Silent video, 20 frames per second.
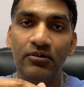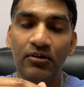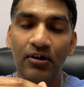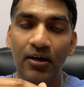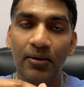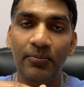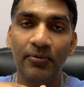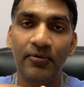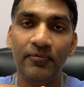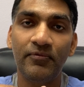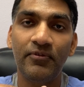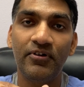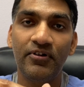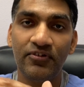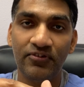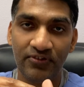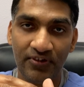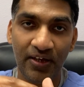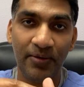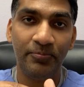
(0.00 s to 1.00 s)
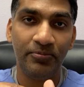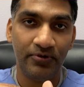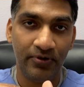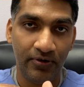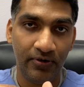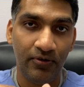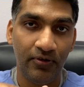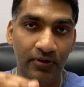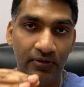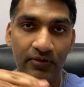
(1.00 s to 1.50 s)
top of the
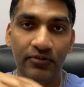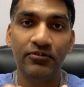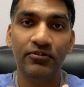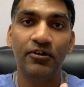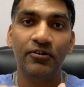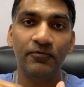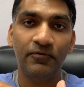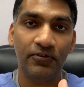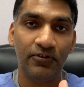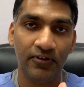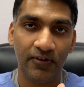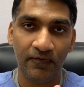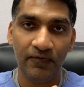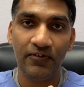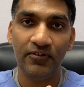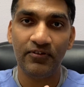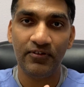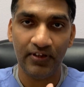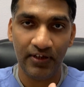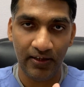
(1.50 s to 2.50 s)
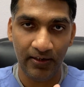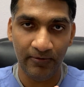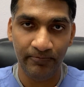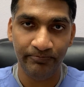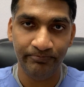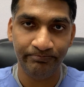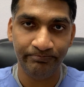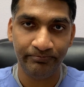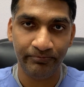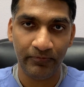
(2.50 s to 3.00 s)
receptor on the surface of the cell.
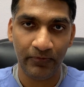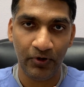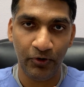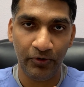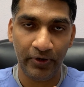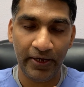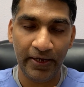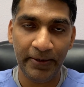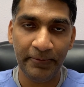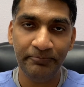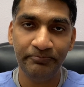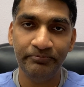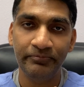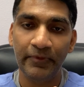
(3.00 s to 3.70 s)
Okay?